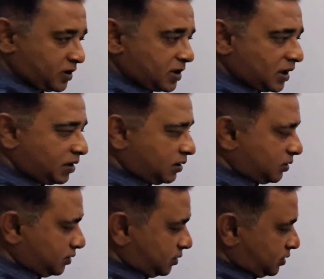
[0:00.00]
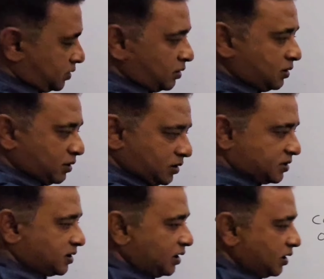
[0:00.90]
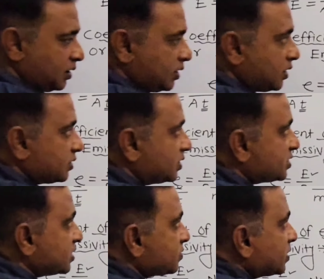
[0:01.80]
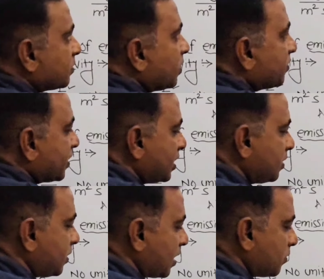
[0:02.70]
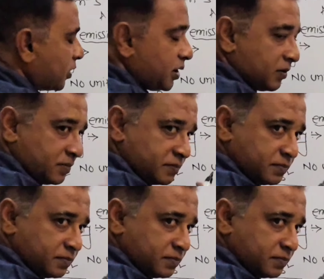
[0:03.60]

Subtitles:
Once again, see, this is for the perfectly black body.